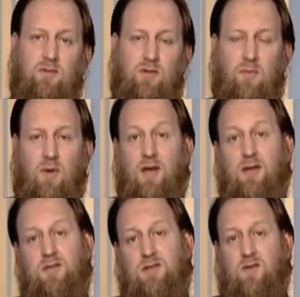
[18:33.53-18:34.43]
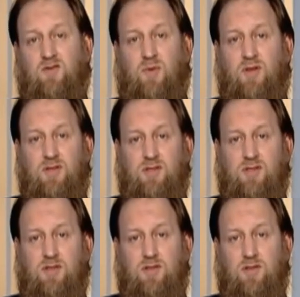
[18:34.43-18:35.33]
To remind ourselves, brothers
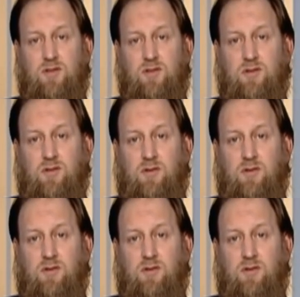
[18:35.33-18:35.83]
and sisters,